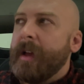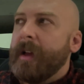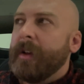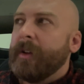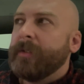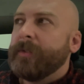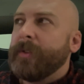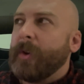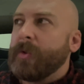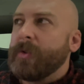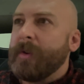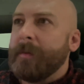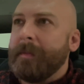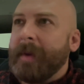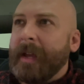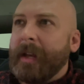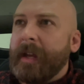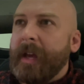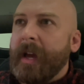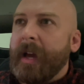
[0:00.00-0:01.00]
social
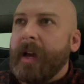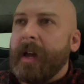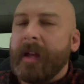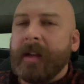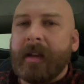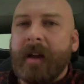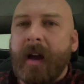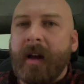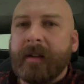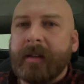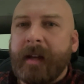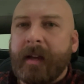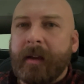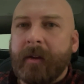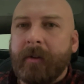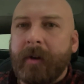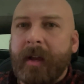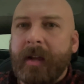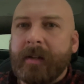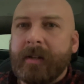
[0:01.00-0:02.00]
media and content
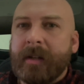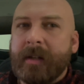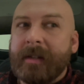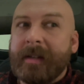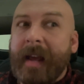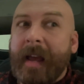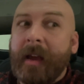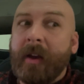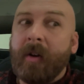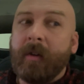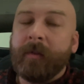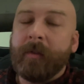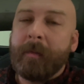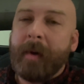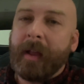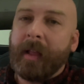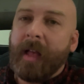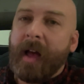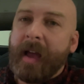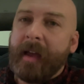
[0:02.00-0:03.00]
creation take over
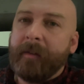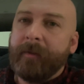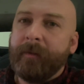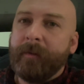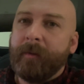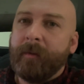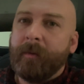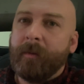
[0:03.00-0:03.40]
my life,